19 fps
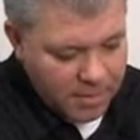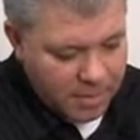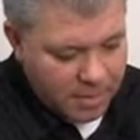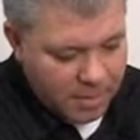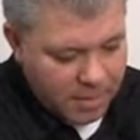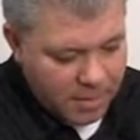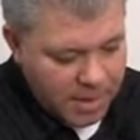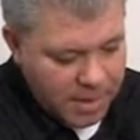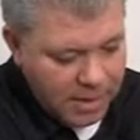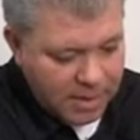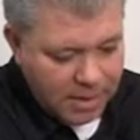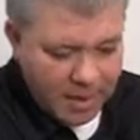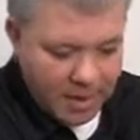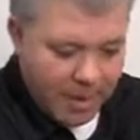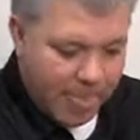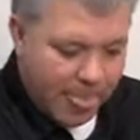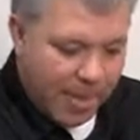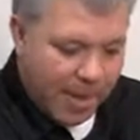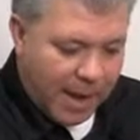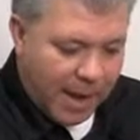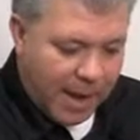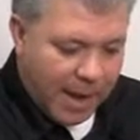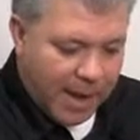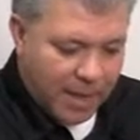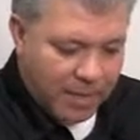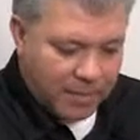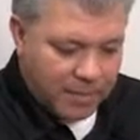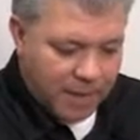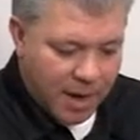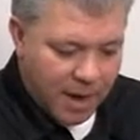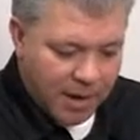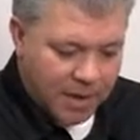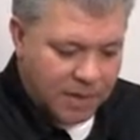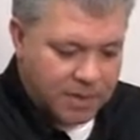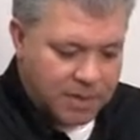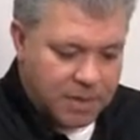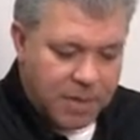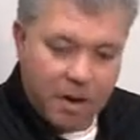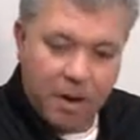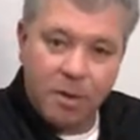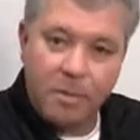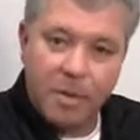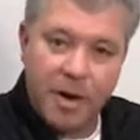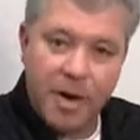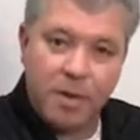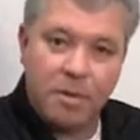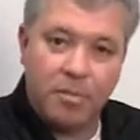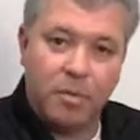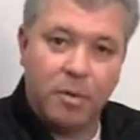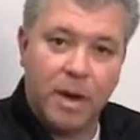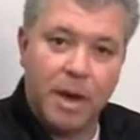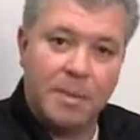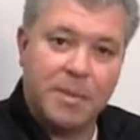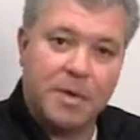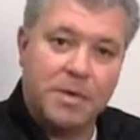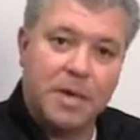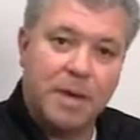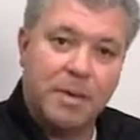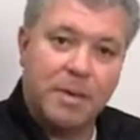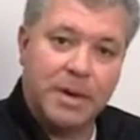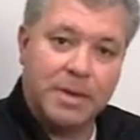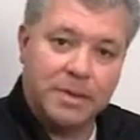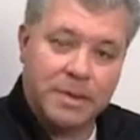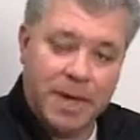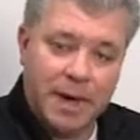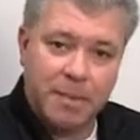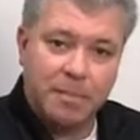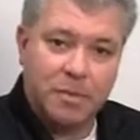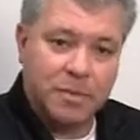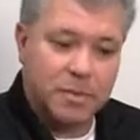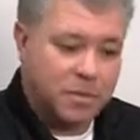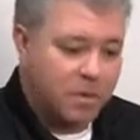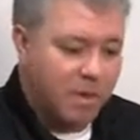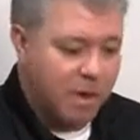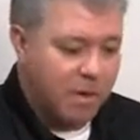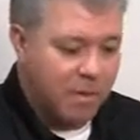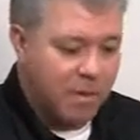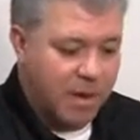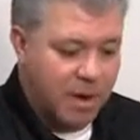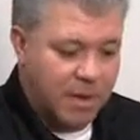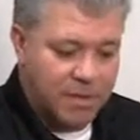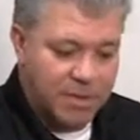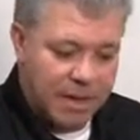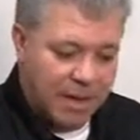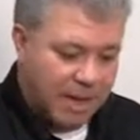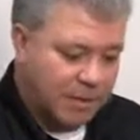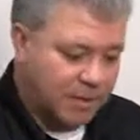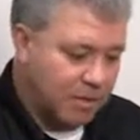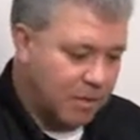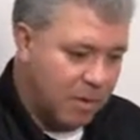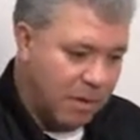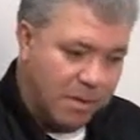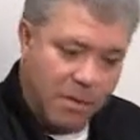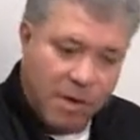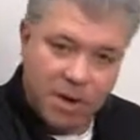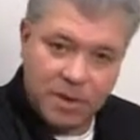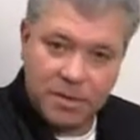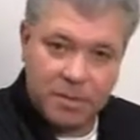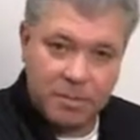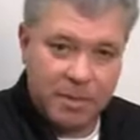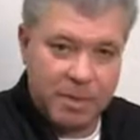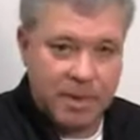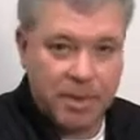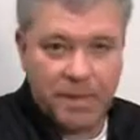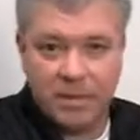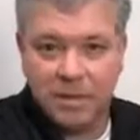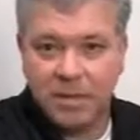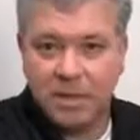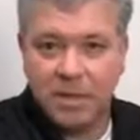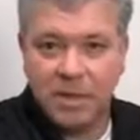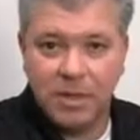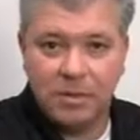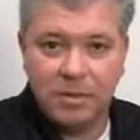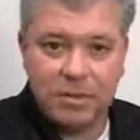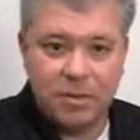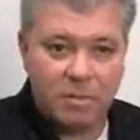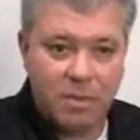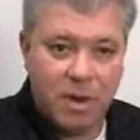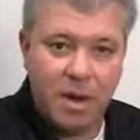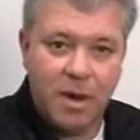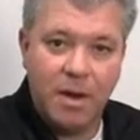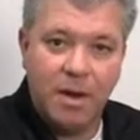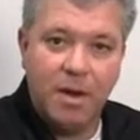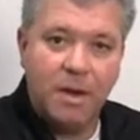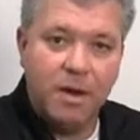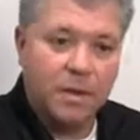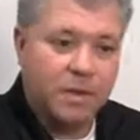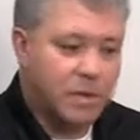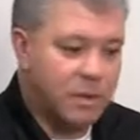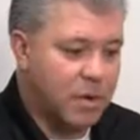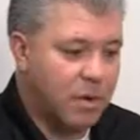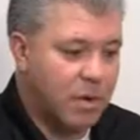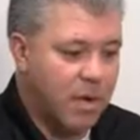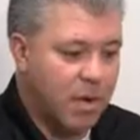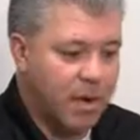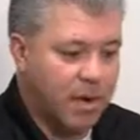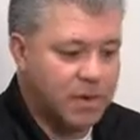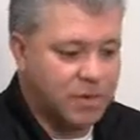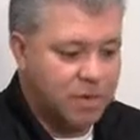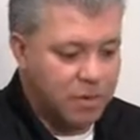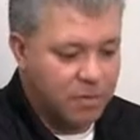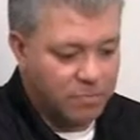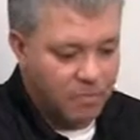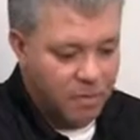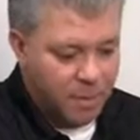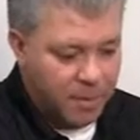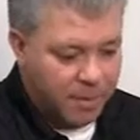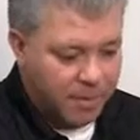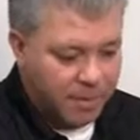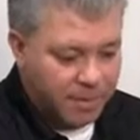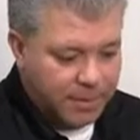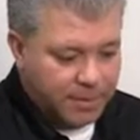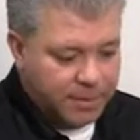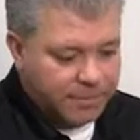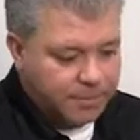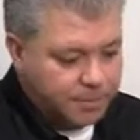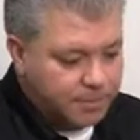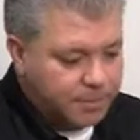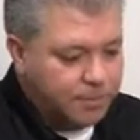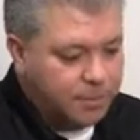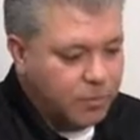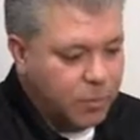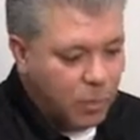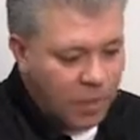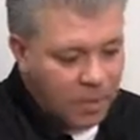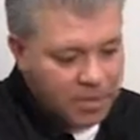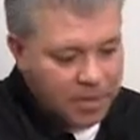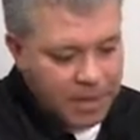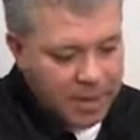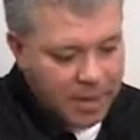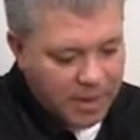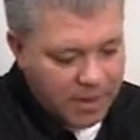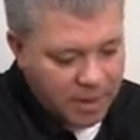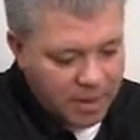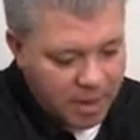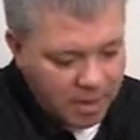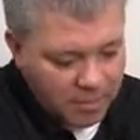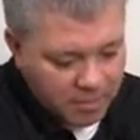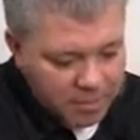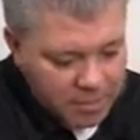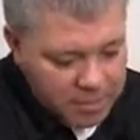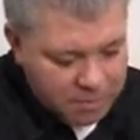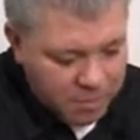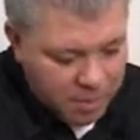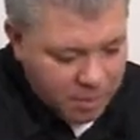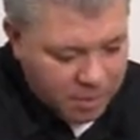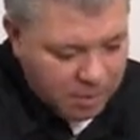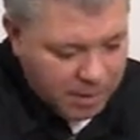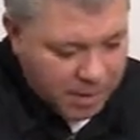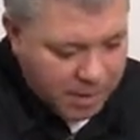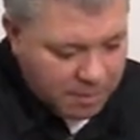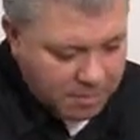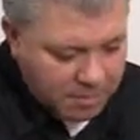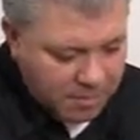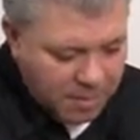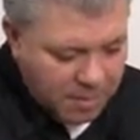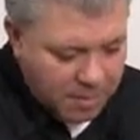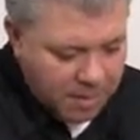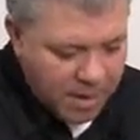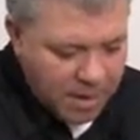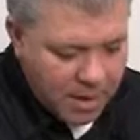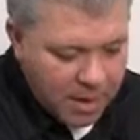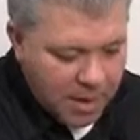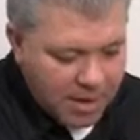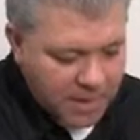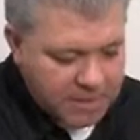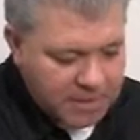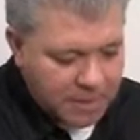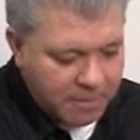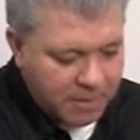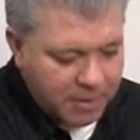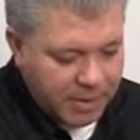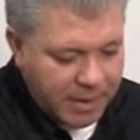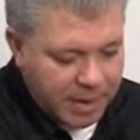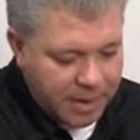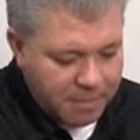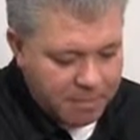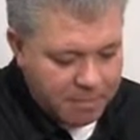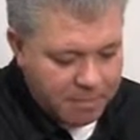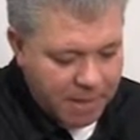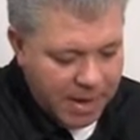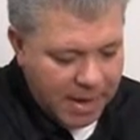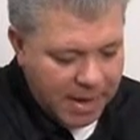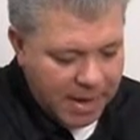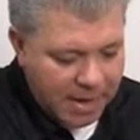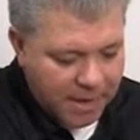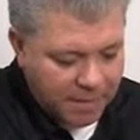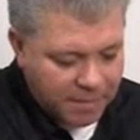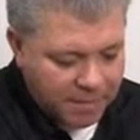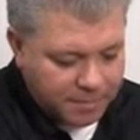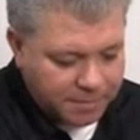All right, and I can set all my other parameters. How many samples do I want to take? Do I want it to be a continuous run? So on and so forth. Once I get all of this programmed, I simply hit main,